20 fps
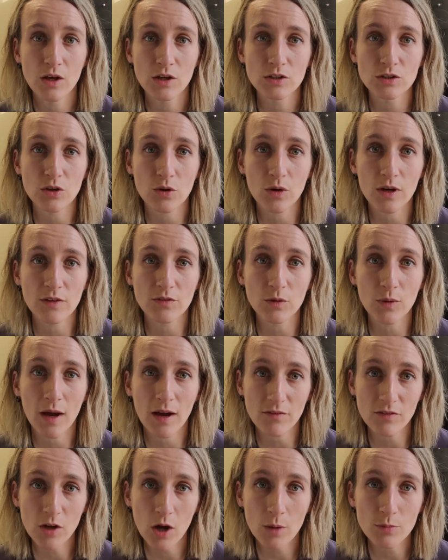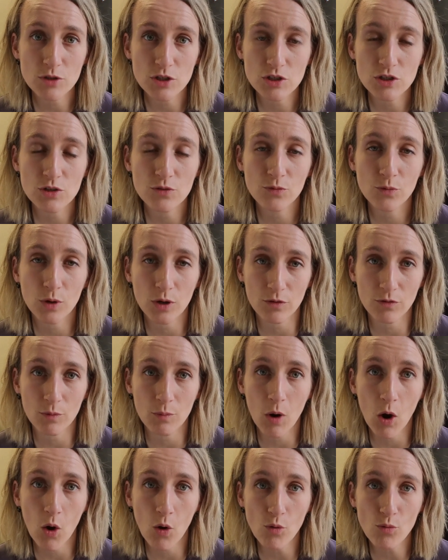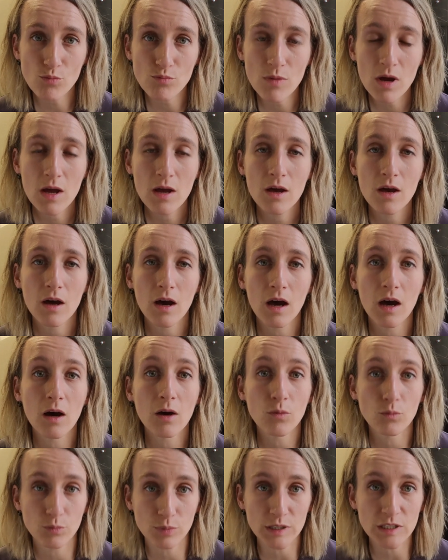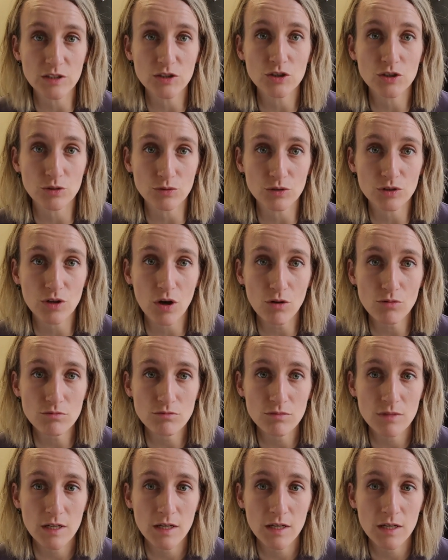So if you have the option to work from home, please do so.